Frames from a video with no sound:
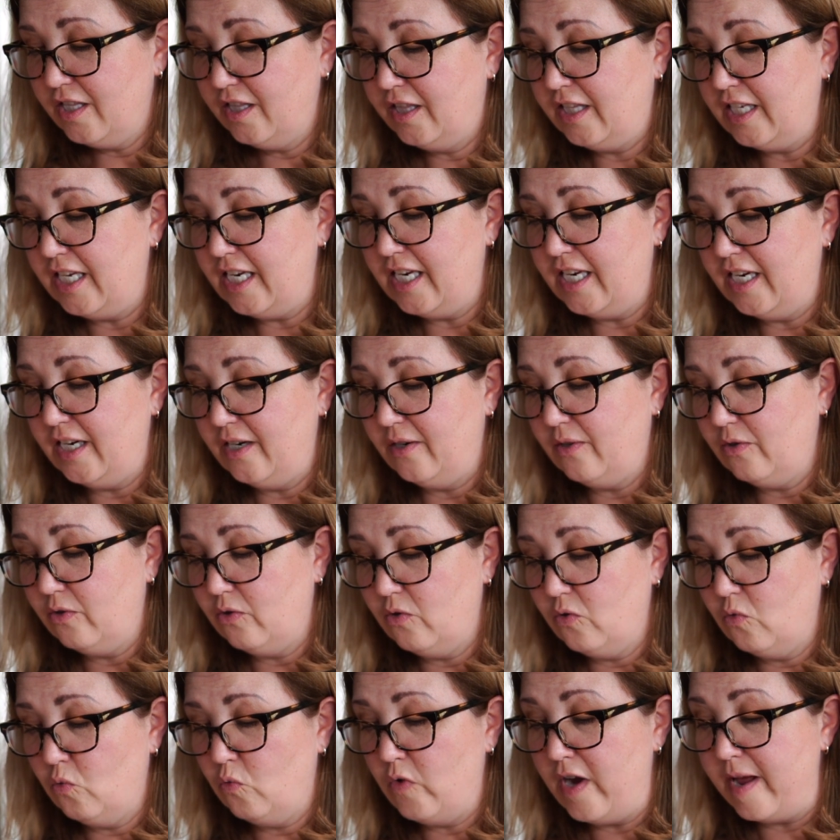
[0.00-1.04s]
the
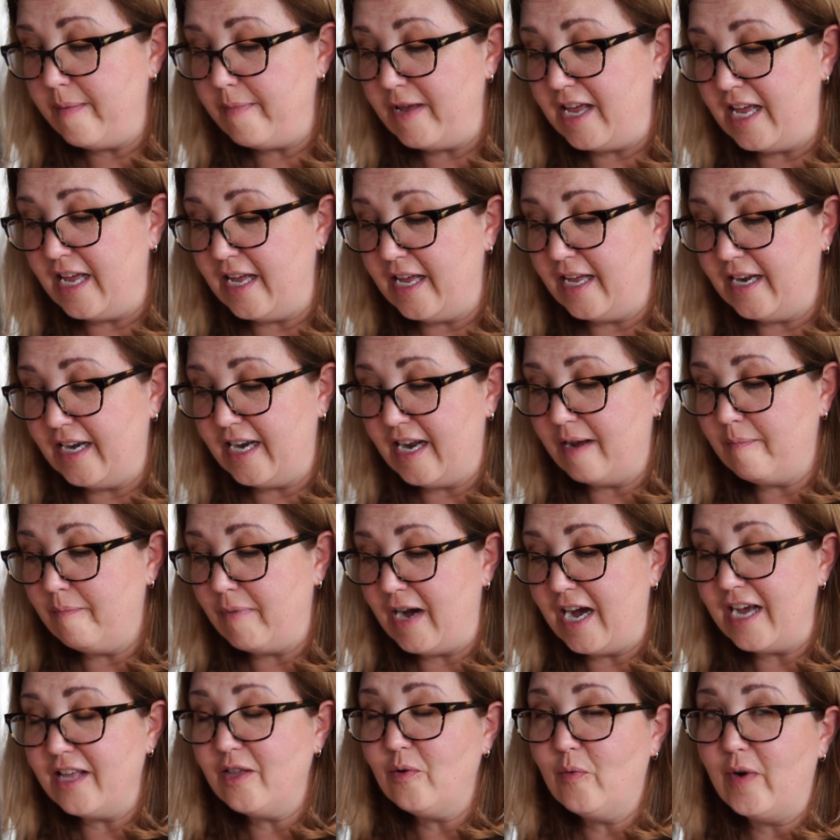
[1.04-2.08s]
women, and
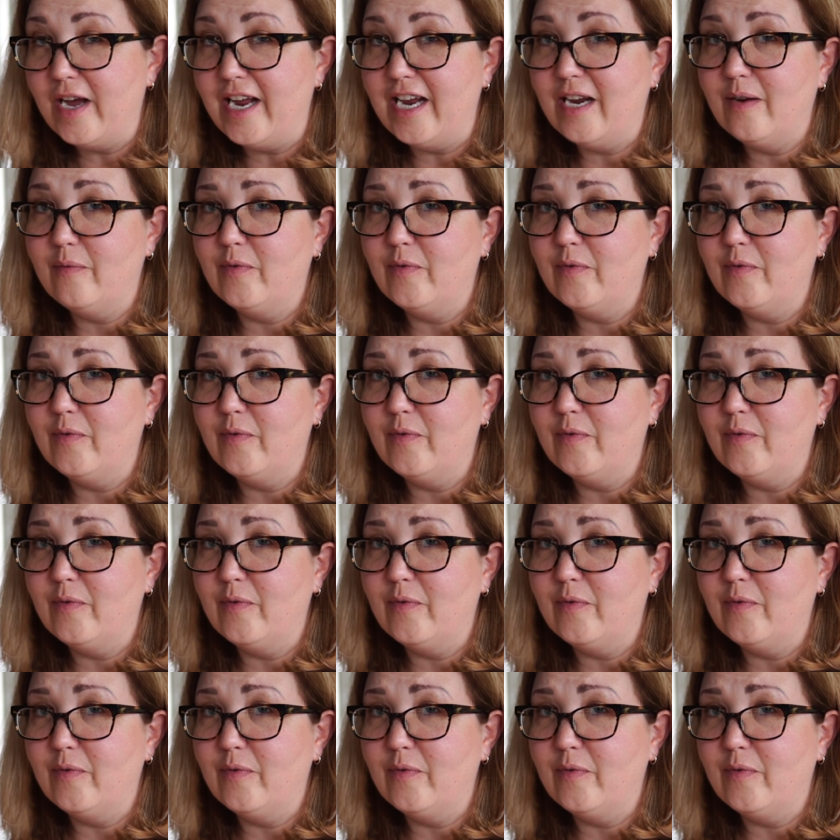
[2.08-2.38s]
by the way,